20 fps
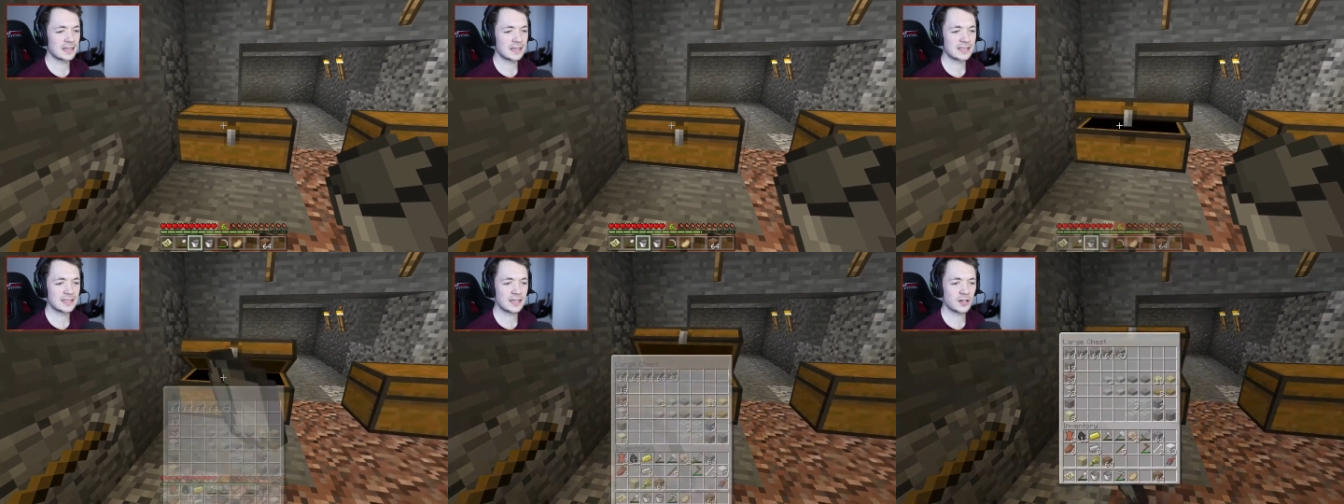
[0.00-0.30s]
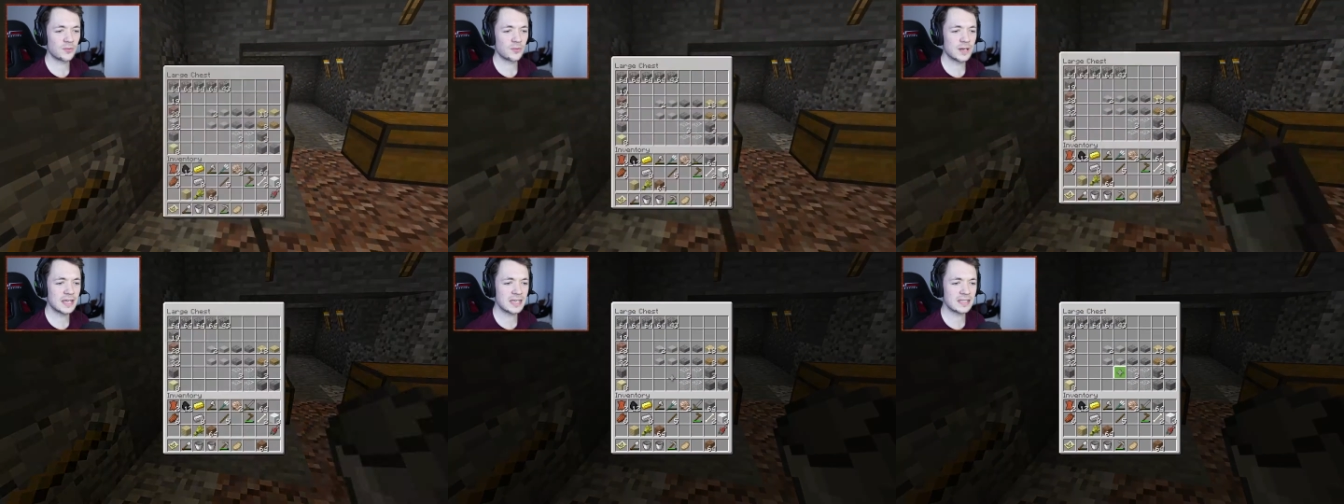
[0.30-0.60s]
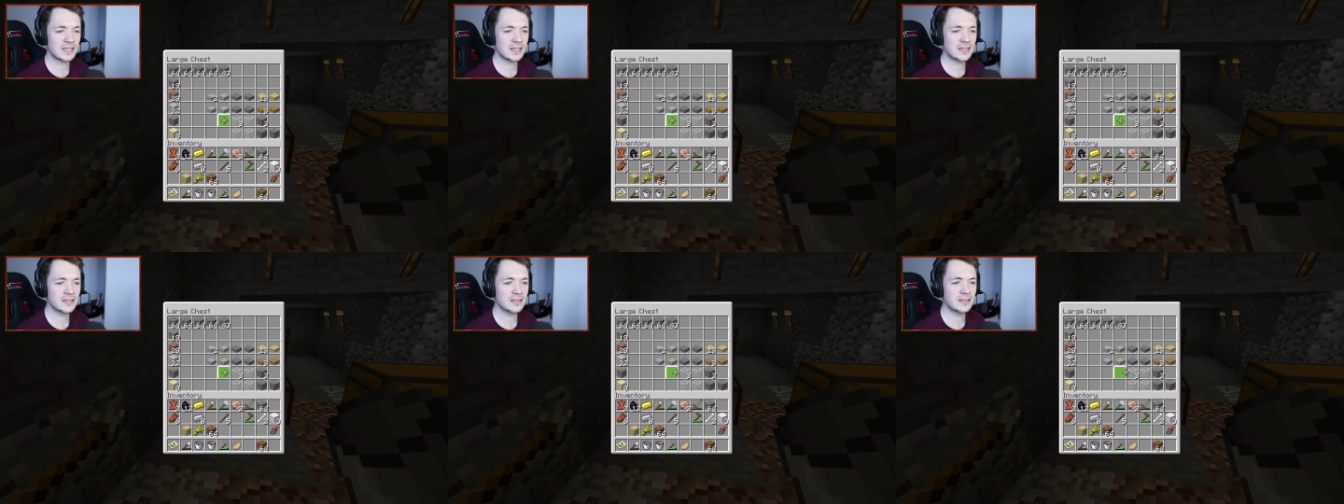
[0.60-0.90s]
Is there a
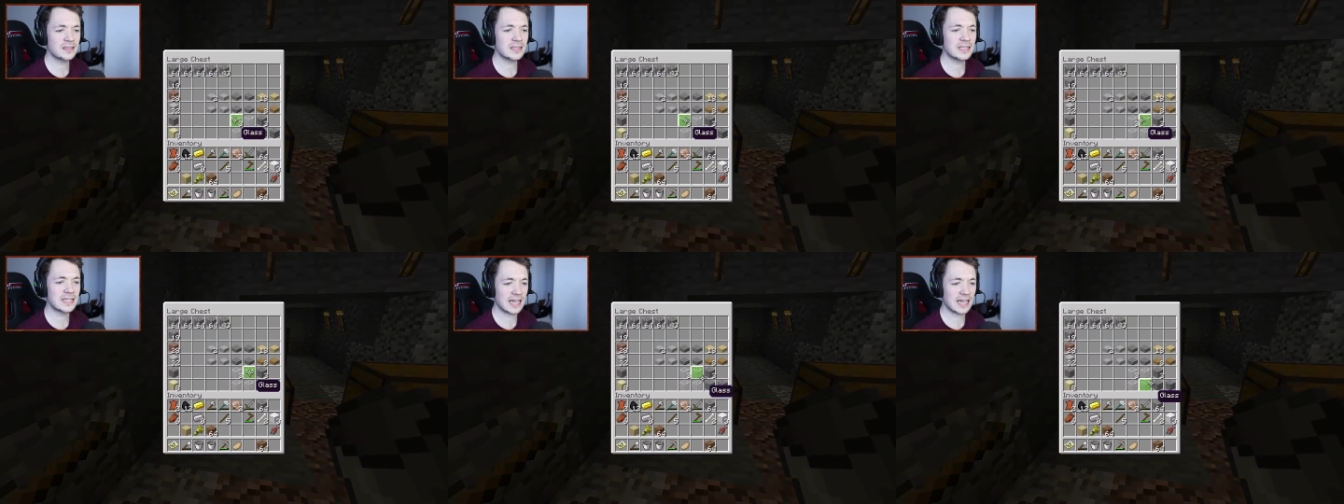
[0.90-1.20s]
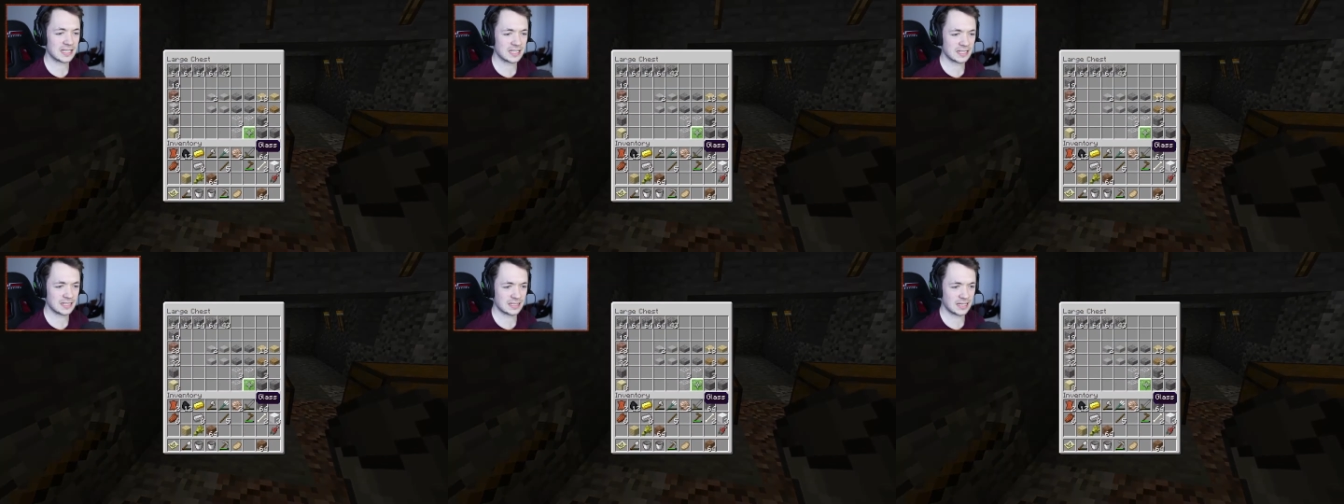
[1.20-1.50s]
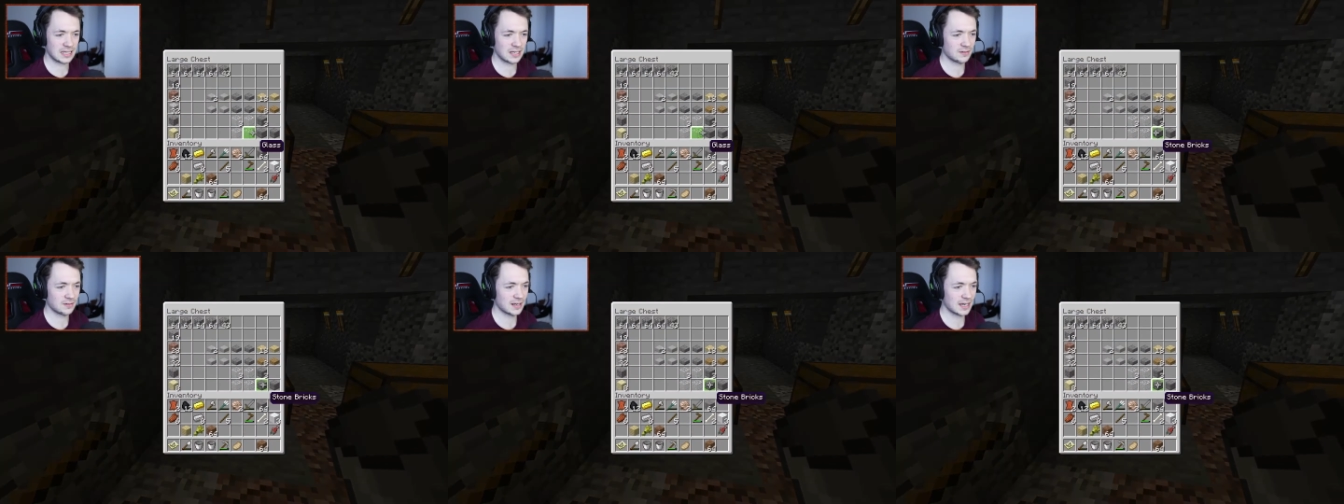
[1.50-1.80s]
reason? Yes, because
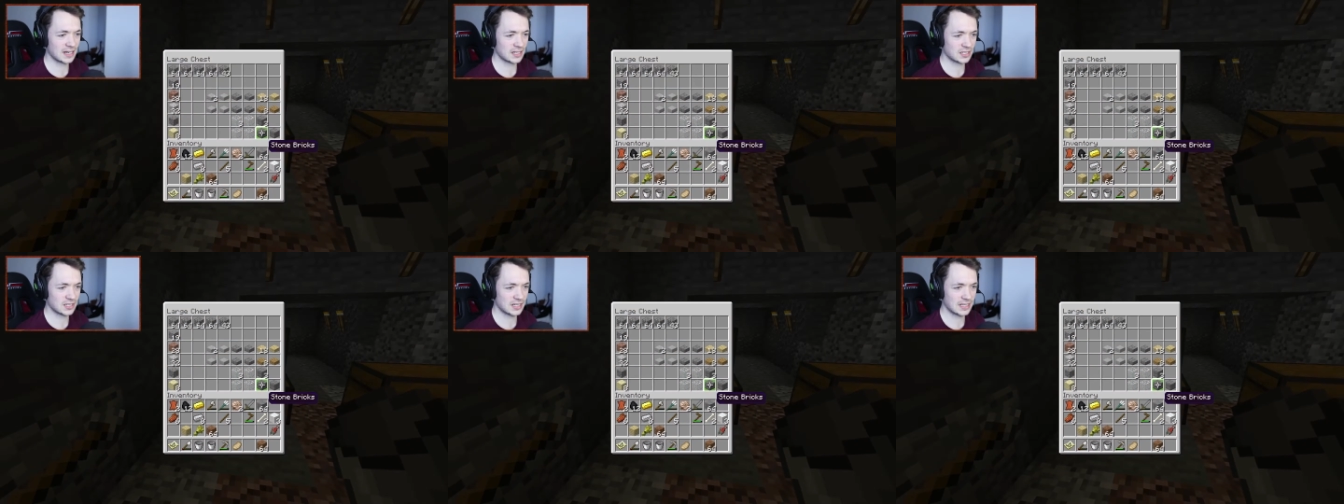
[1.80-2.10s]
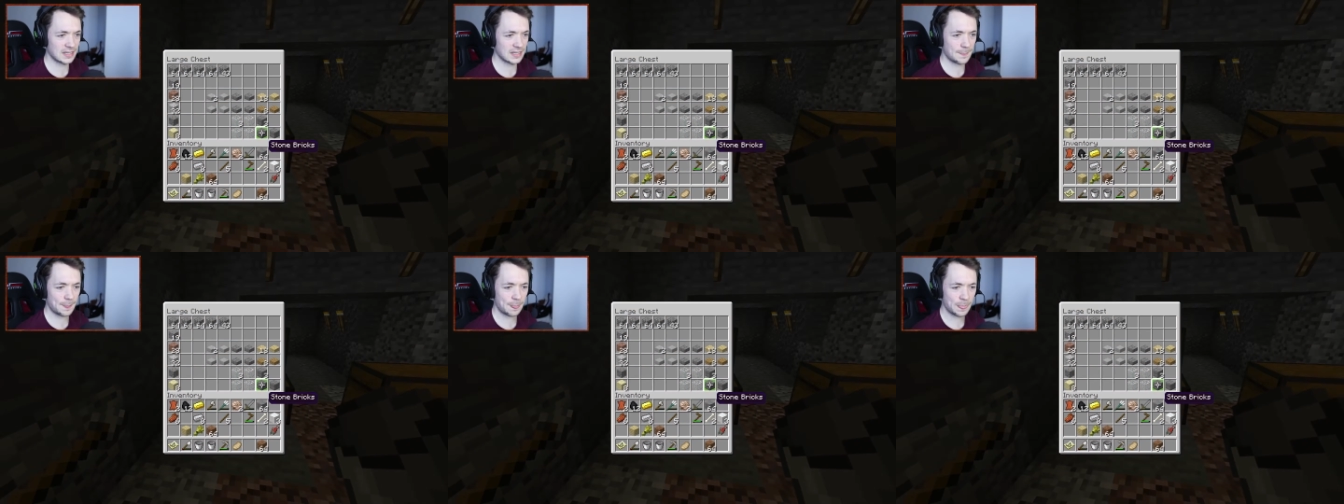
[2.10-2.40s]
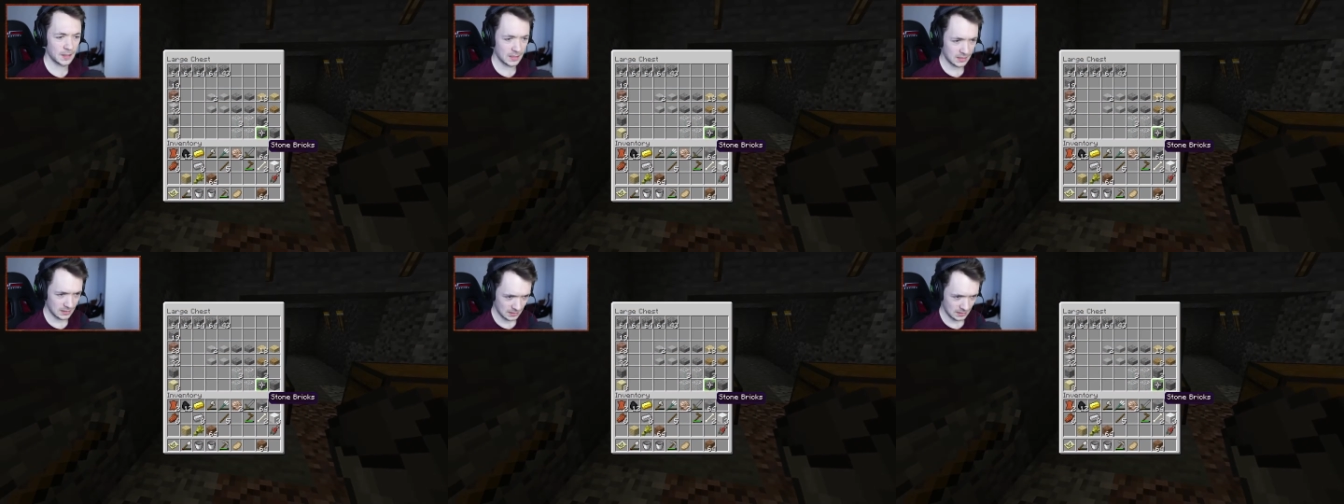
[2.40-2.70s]
I don't actually
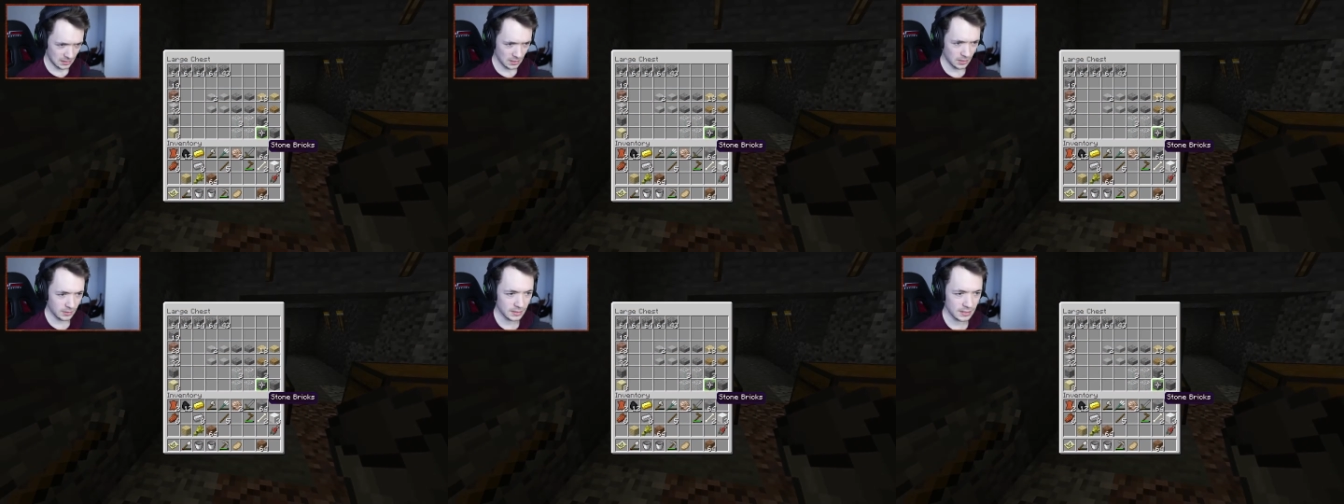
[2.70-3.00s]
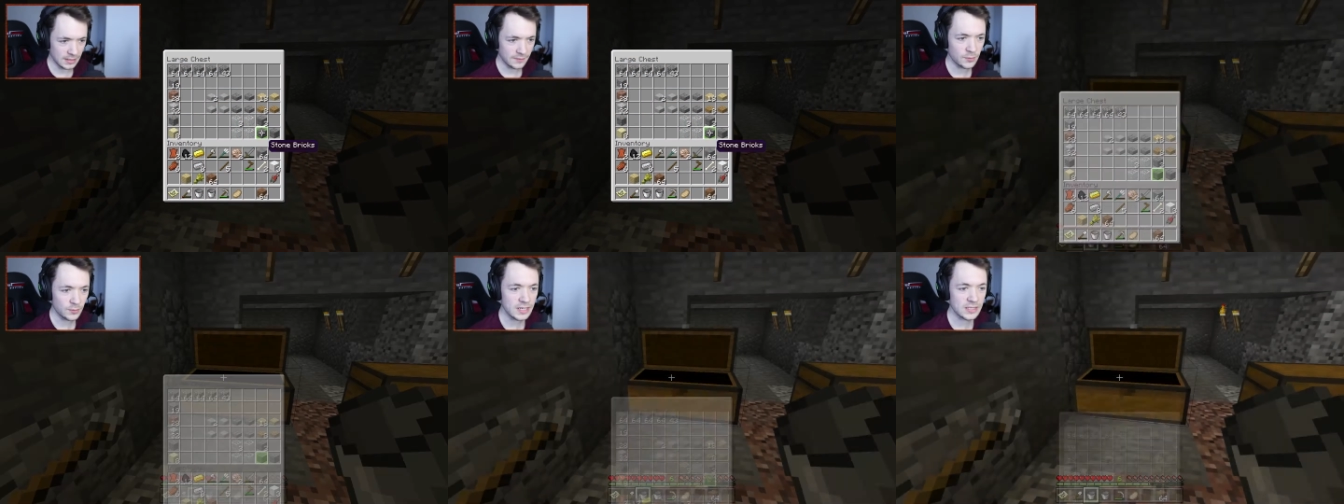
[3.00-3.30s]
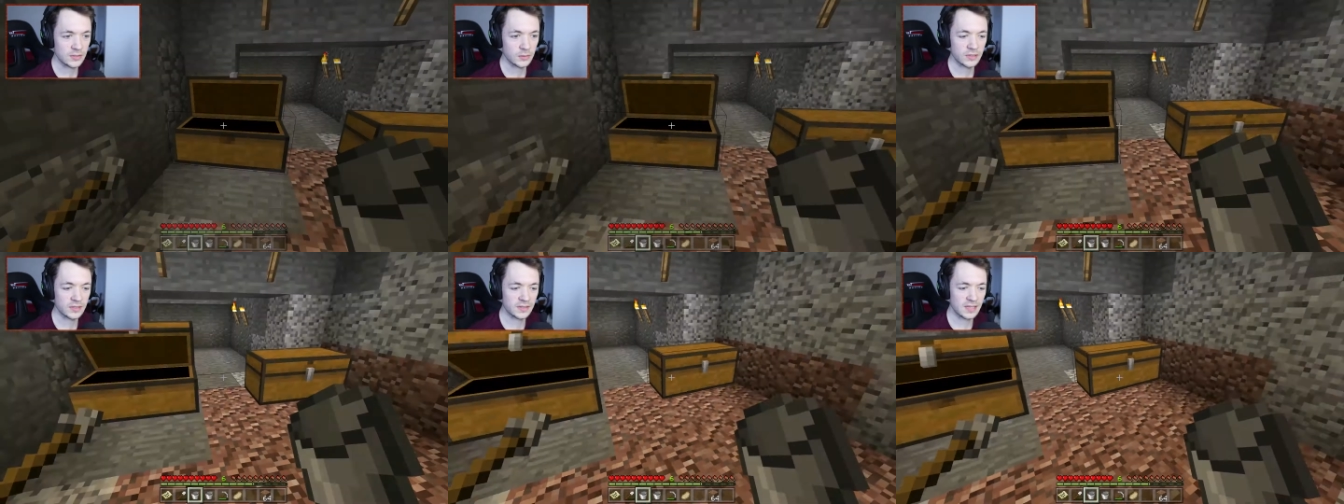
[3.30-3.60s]
own enough
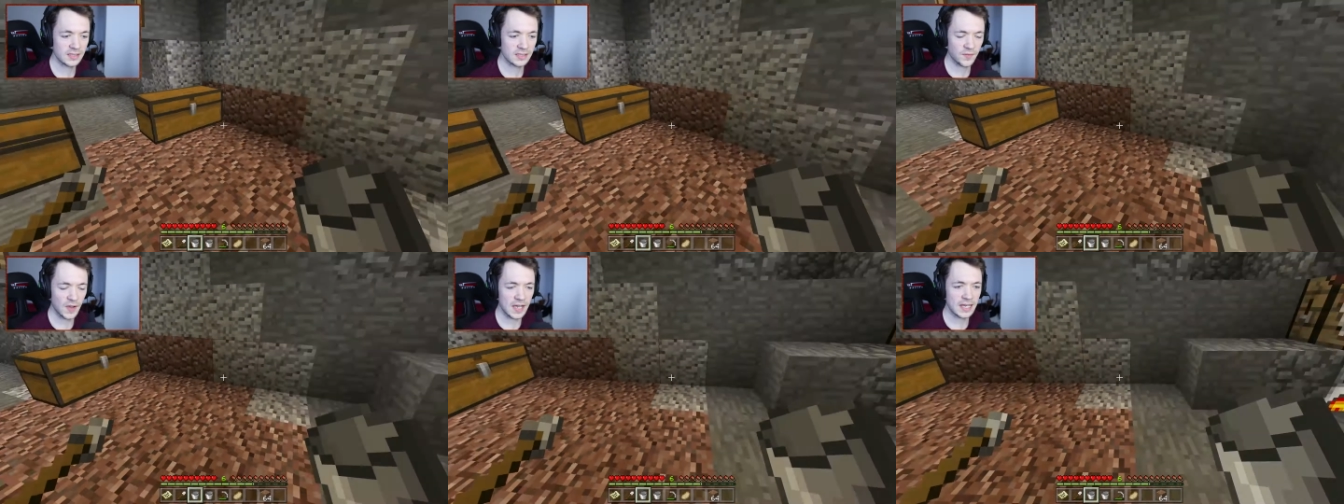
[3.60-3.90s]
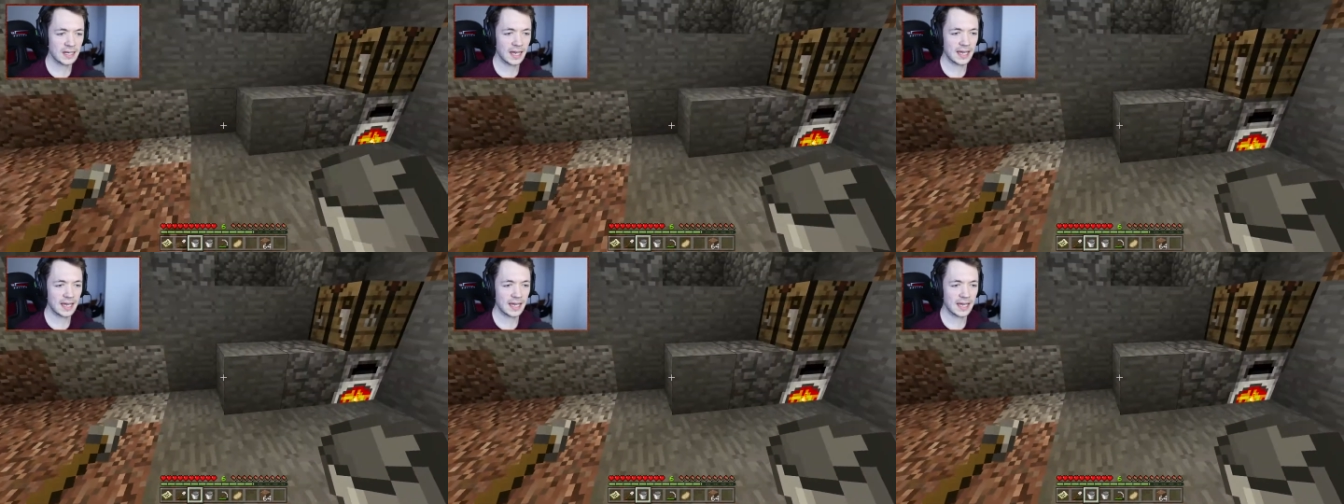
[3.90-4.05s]
resources. That's fine.